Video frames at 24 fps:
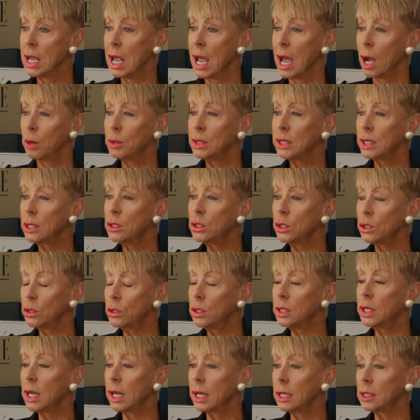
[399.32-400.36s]
I would say 2
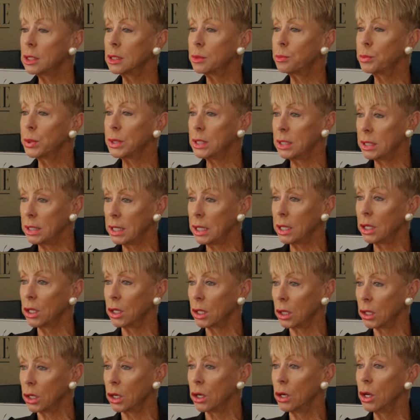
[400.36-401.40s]
things
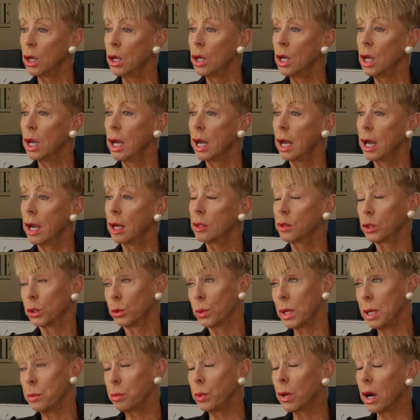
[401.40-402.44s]
particular,
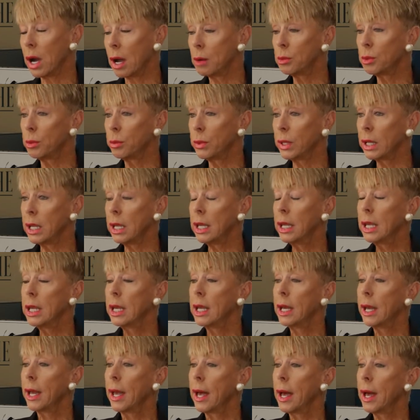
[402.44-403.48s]
3 probably.
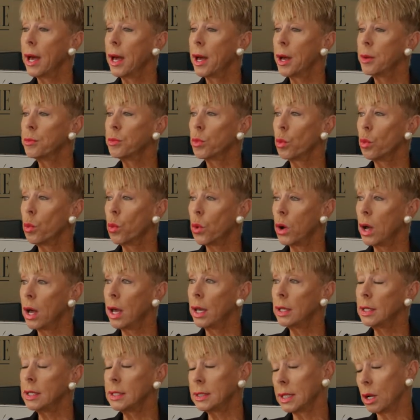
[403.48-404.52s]

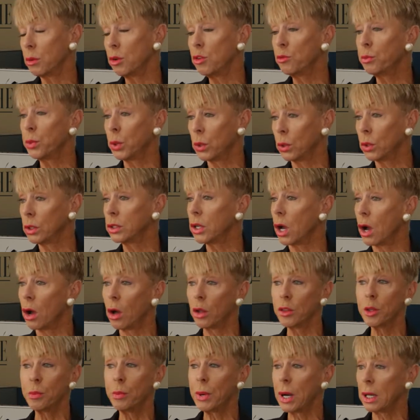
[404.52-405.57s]
One is that we've pulled all
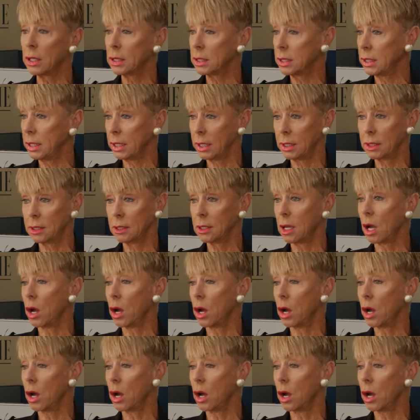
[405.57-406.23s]
the politics.